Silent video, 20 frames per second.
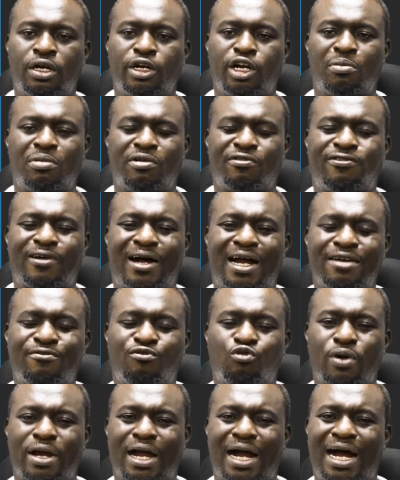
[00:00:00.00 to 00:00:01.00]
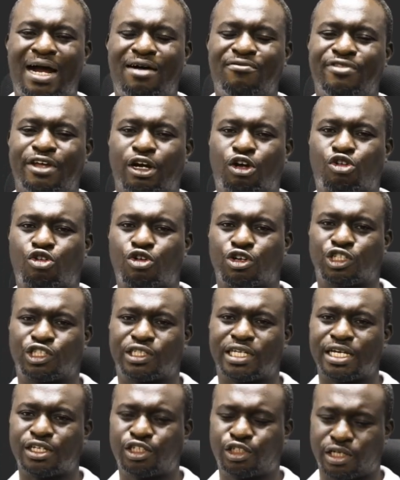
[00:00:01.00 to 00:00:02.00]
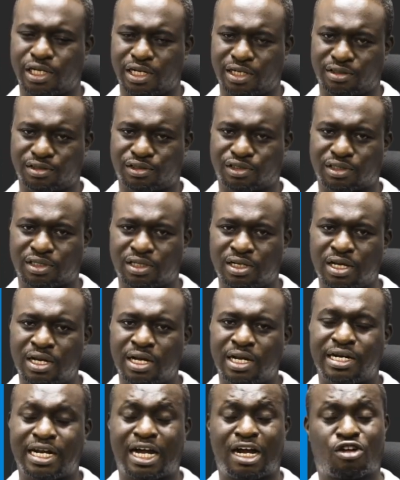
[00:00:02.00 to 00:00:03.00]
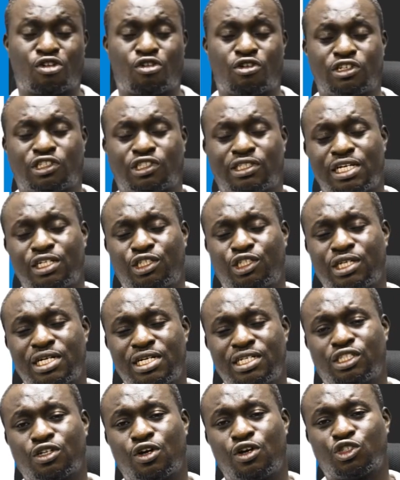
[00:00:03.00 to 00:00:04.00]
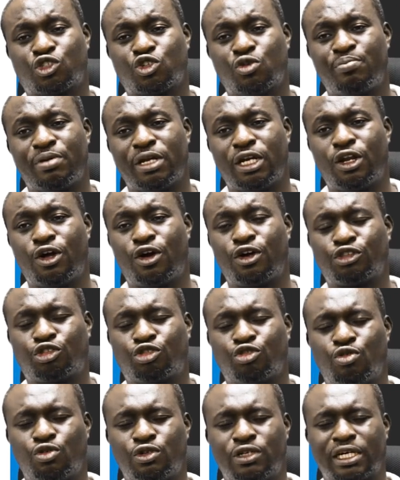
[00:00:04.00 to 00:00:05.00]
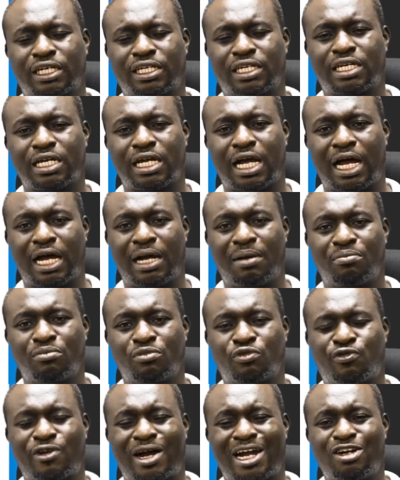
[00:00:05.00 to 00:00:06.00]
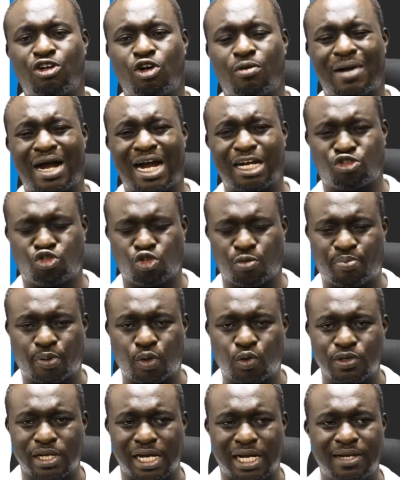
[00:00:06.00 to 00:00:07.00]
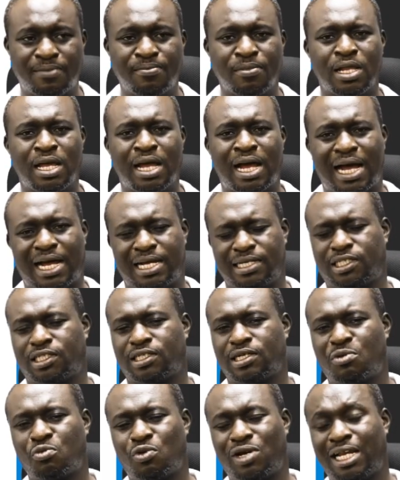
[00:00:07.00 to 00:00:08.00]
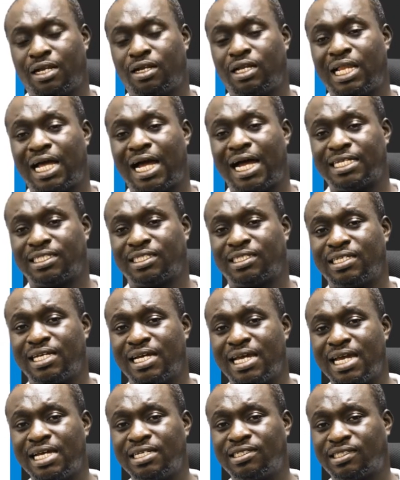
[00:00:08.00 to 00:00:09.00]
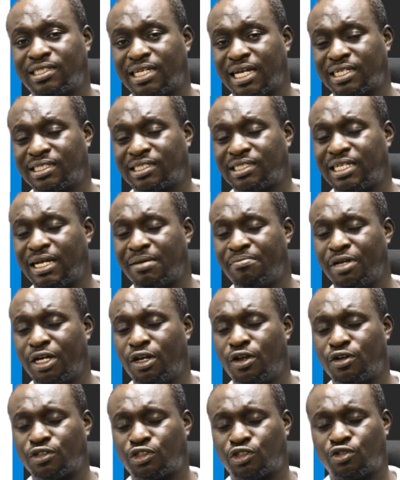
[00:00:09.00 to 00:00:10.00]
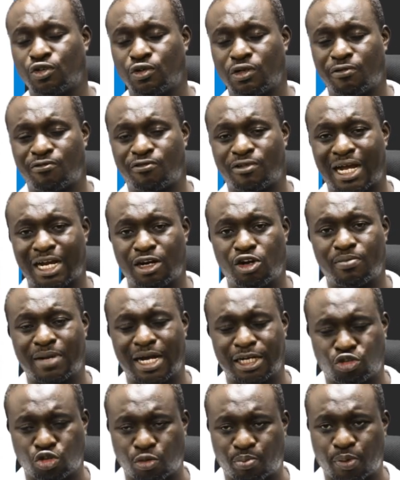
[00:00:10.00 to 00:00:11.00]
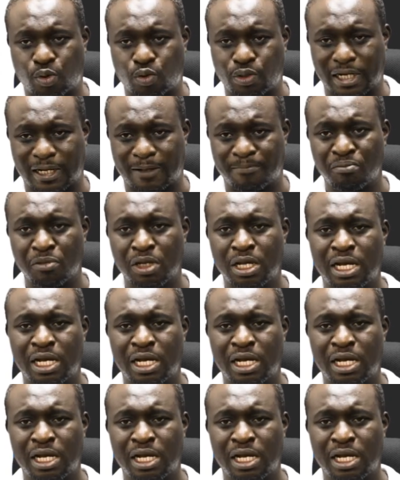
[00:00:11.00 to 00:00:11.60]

number five, we have the crustaceans. Now, crustaceans also belong to the um, phylum Arthropoda, as well as the insects that belongs to the phylum Arthropoda.